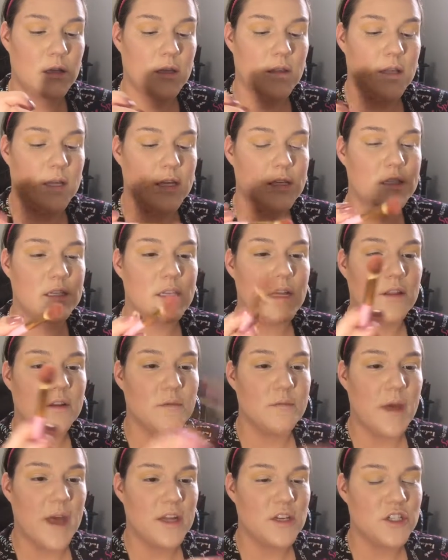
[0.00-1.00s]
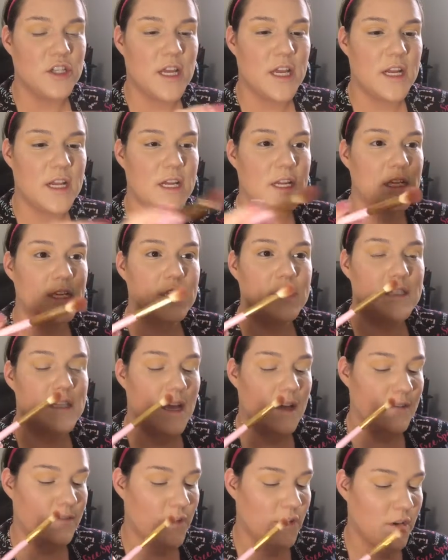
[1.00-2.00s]
And that is another matte shade, and it is
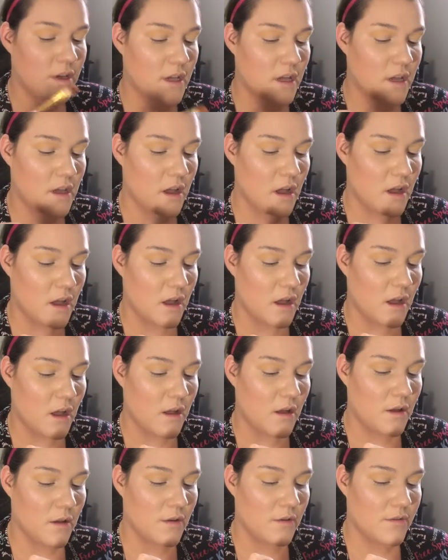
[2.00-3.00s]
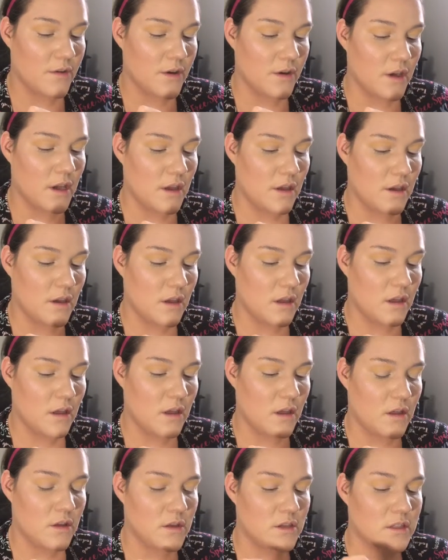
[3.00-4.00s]
not there's
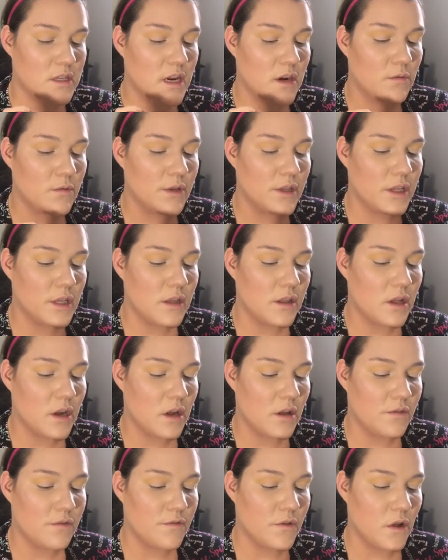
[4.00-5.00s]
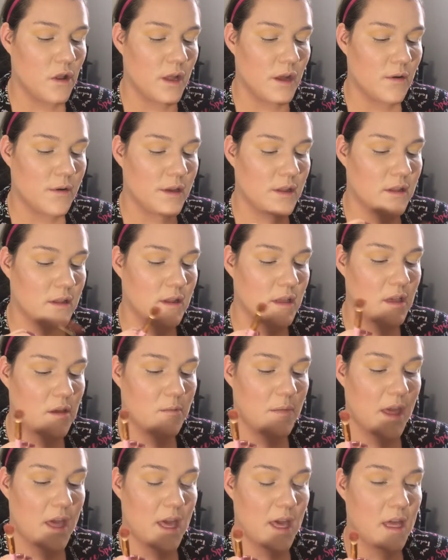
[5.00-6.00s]
not really a lot of fallout in the
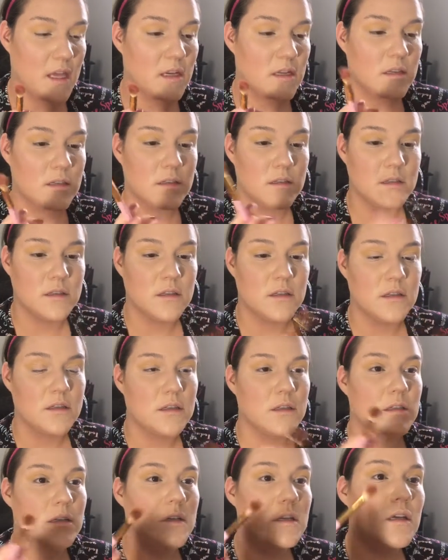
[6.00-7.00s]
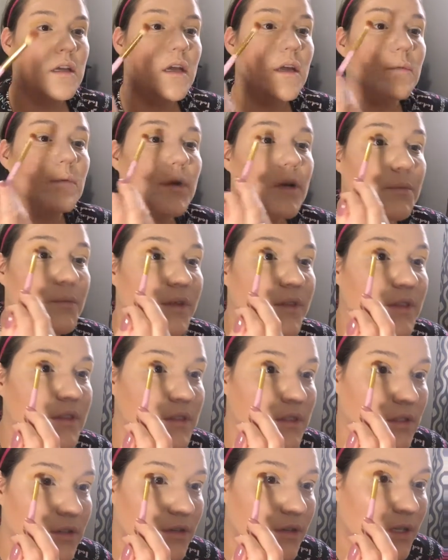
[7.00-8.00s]
pan. And we're gonna put
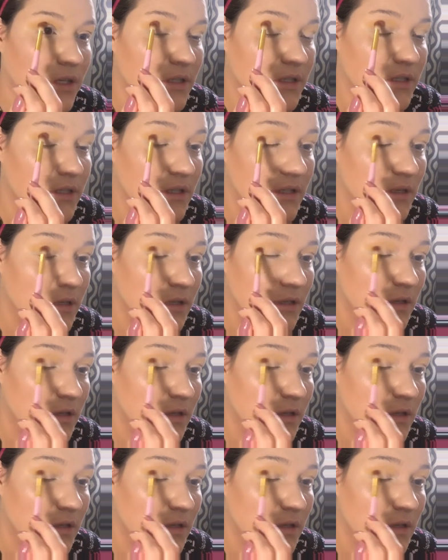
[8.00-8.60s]
this in the crease.